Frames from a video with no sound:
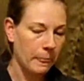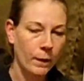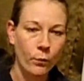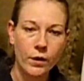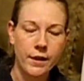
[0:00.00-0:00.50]

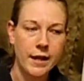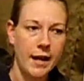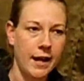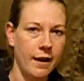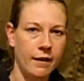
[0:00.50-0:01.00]
where they
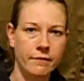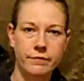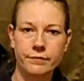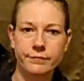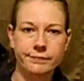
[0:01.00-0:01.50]
have,
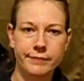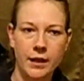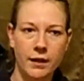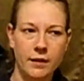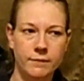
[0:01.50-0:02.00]

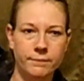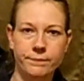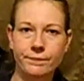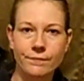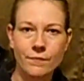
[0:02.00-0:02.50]

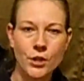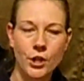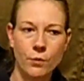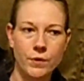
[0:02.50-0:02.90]
you know,